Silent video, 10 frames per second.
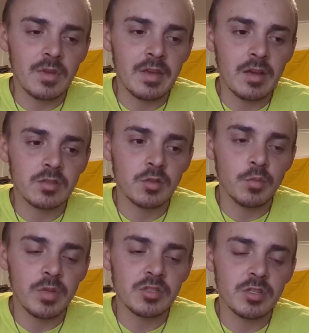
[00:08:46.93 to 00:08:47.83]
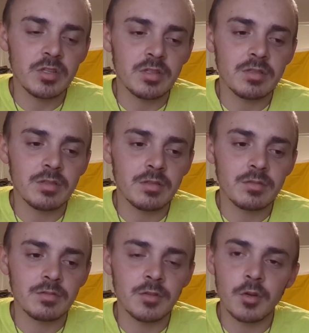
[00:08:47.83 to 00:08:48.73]
He also mentioned,
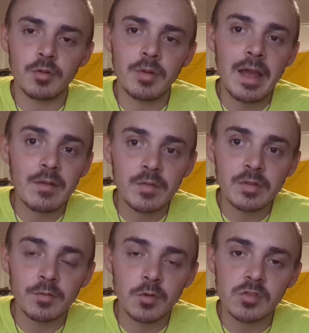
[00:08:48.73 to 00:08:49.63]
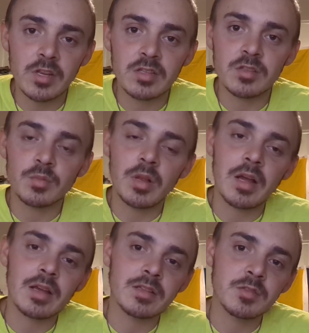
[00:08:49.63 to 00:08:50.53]
you know, having the first aid
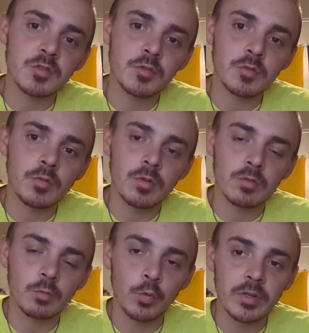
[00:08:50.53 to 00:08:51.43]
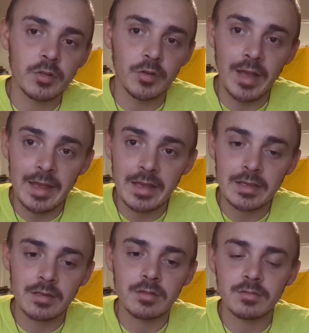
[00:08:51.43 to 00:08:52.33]
supplies to render
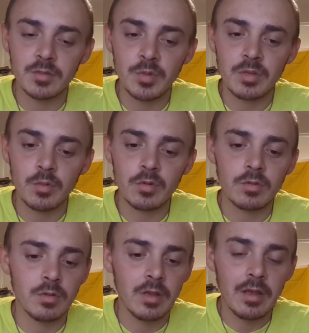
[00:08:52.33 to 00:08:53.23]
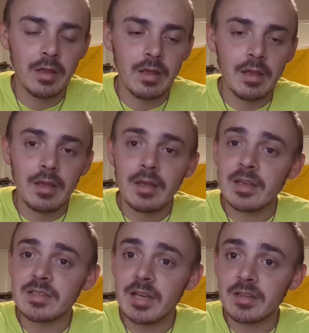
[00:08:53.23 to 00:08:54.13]
aid to people.
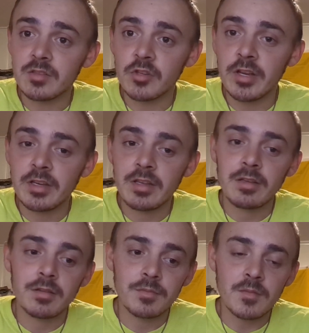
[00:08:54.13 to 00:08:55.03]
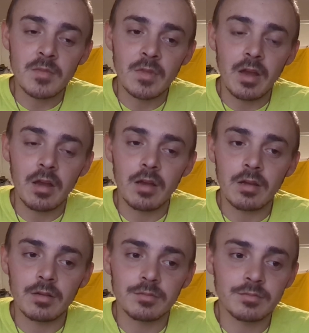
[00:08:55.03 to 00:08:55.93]
He's got the training.
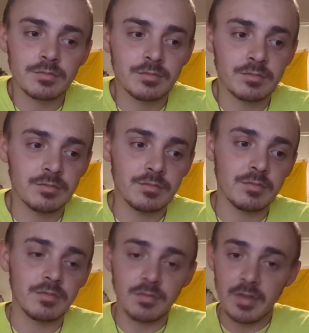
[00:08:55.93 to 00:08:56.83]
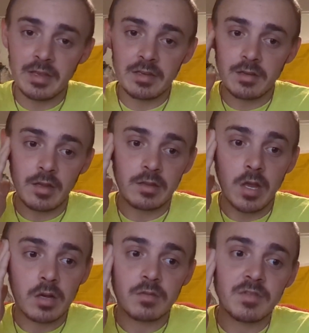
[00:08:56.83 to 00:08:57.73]
In a
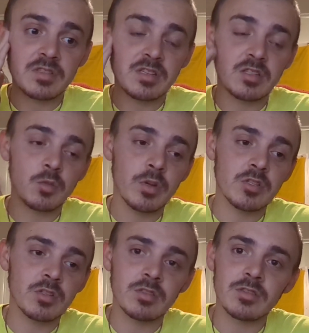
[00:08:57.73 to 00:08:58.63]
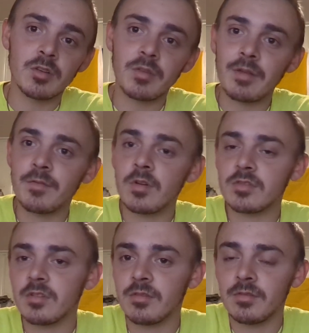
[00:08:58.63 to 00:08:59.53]
lot of these situations, you know, that falls
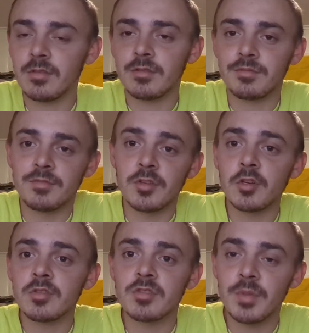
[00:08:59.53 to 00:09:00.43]
under the Good